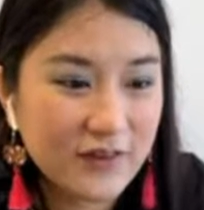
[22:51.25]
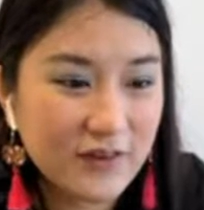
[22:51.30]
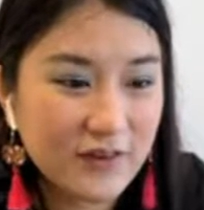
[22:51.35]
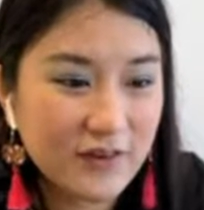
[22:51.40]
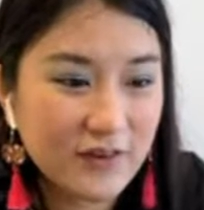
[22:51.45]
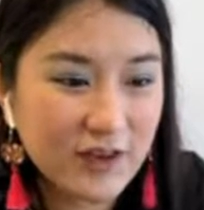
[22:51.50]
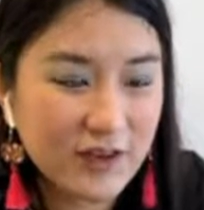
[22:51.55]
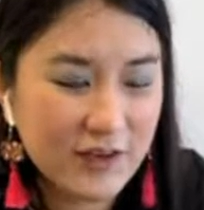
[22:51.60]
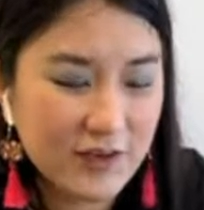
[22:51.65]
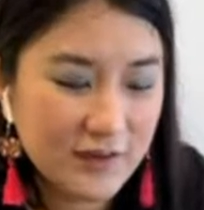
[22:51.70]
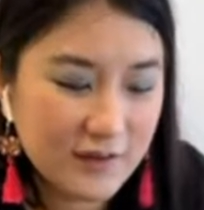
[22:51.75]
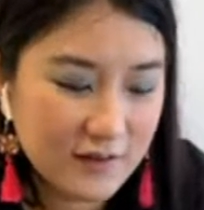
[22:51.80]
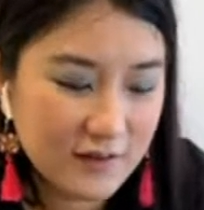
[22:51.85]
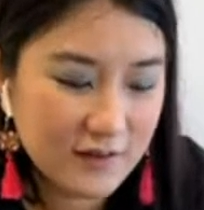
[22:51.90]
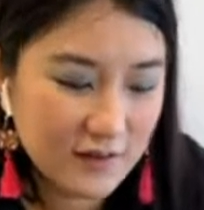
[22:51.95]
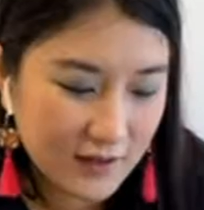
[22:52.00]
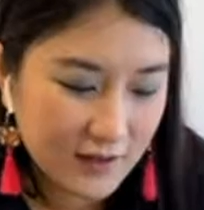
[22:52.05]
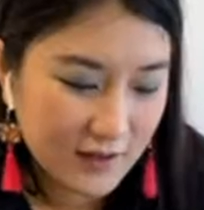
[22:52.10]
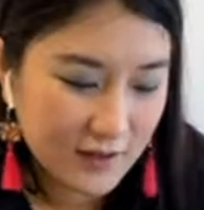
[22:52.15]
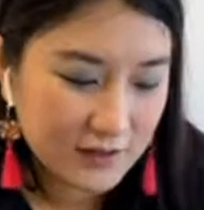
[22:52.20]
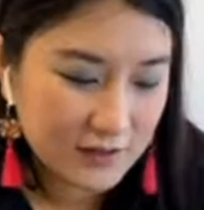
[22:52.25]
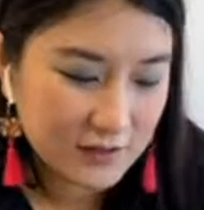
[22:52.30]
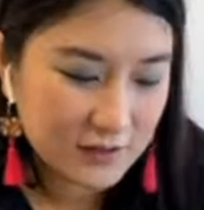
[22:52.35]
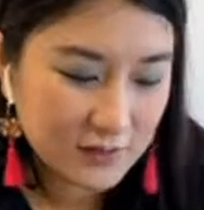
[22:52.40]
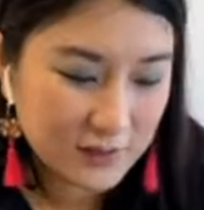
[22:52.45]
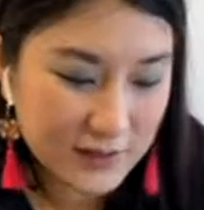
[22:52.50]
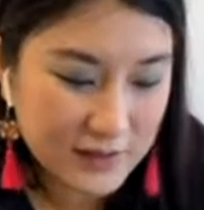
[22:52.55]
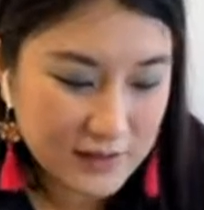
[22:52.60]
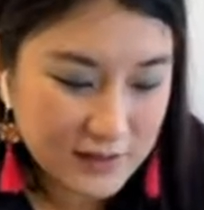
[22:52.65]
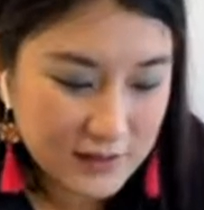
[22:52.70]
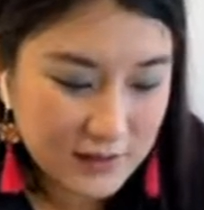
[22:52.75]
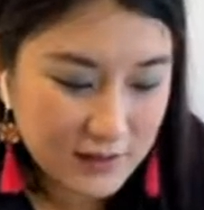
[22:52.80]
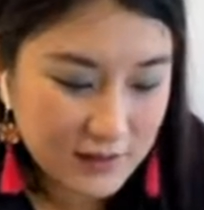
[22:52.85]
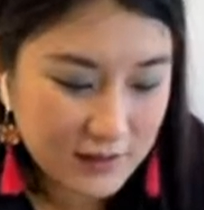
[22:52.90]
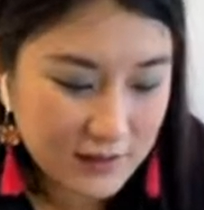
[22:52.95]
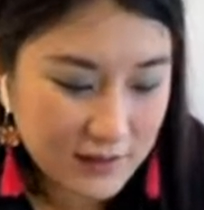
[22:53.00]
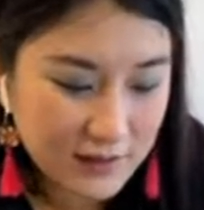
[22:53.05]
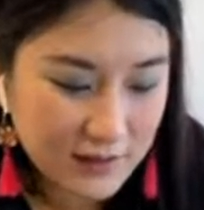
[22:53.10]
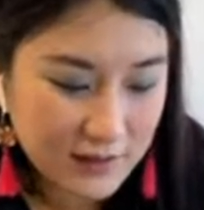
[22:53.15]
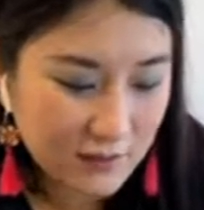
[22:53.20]
Okay, so
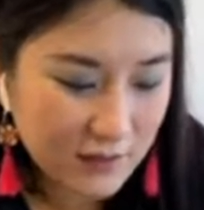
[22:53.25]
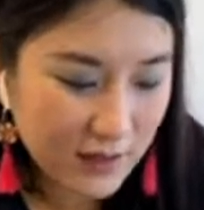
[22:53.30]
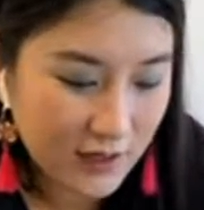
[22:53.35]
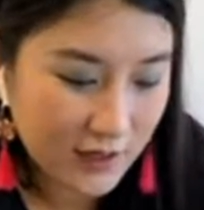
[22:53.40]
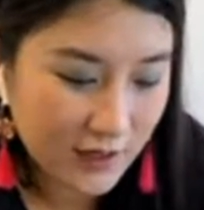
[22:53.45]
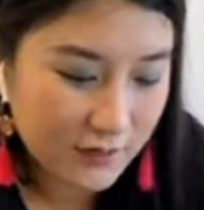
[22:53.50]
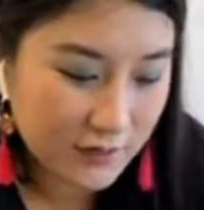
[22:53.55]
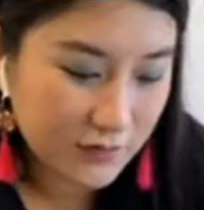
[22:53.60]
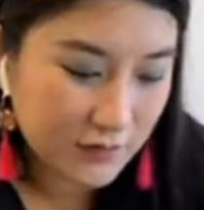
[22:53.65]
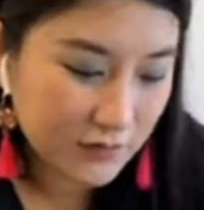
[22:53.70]
basically what I'm